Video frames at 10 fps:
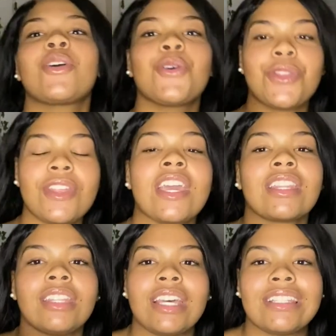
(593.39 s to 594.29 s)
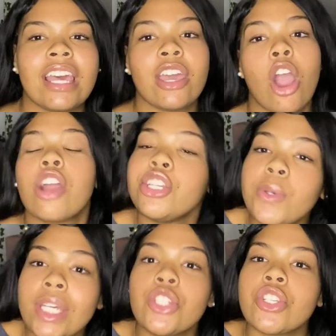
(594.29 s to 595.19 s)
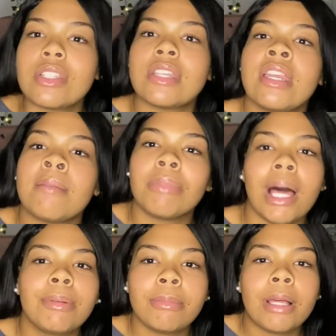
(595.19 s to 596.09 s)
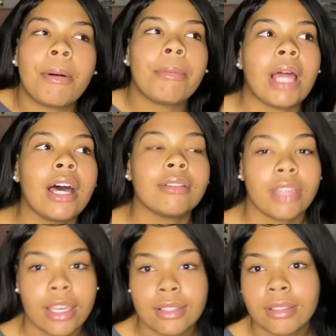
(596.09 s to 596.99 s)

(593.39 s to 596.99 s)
thing that they say, are you interested in blah, blah, blah, blah, blah? Yes.